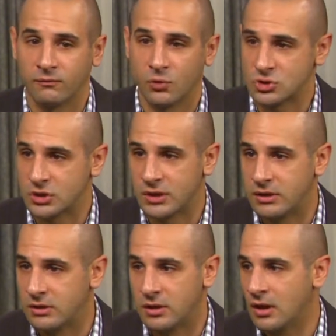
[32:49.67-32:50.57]
unfortunately,
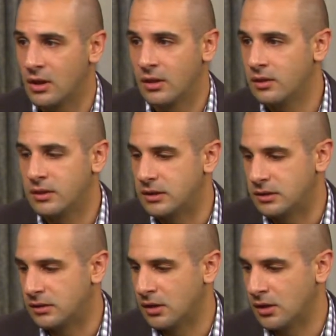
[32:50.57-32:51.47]
he,
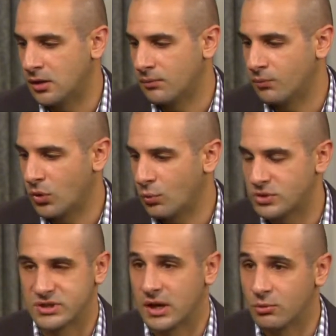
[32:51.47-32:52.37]
he um,
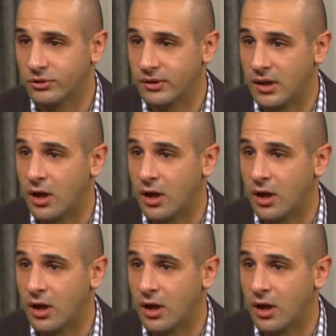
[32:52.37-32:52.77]
wasn't able to yeah.